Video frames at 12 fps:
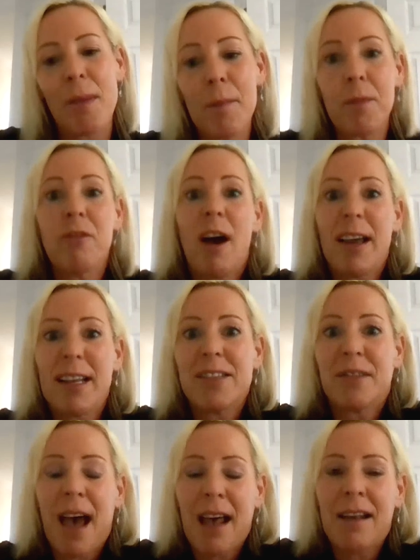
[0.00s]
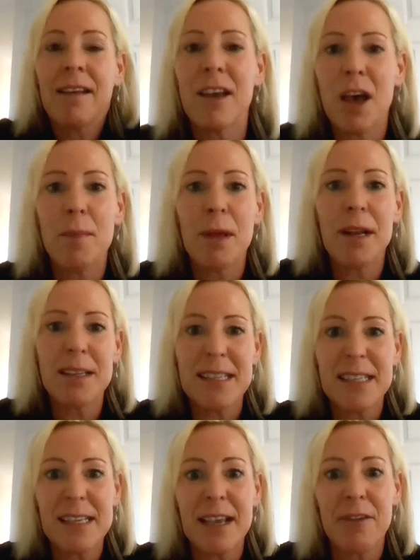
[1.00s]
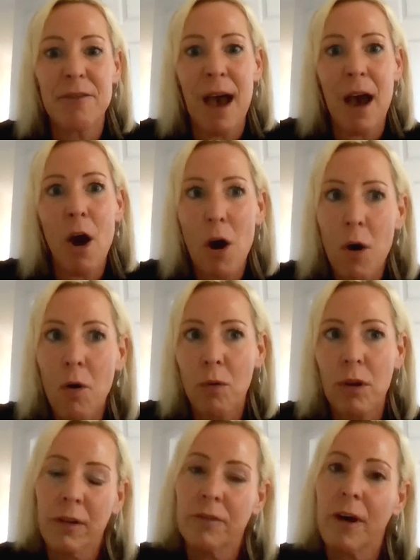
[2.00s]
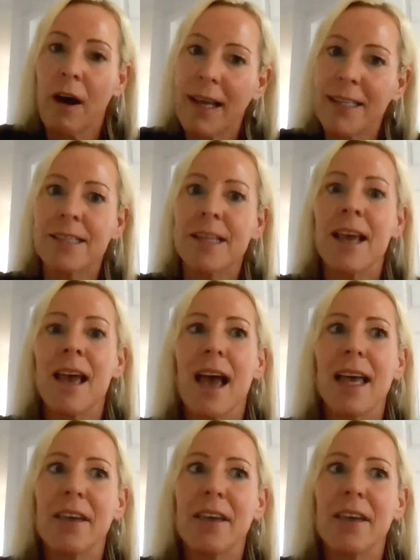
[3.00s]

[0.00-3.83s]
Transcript: and provides that ability to give that whole advice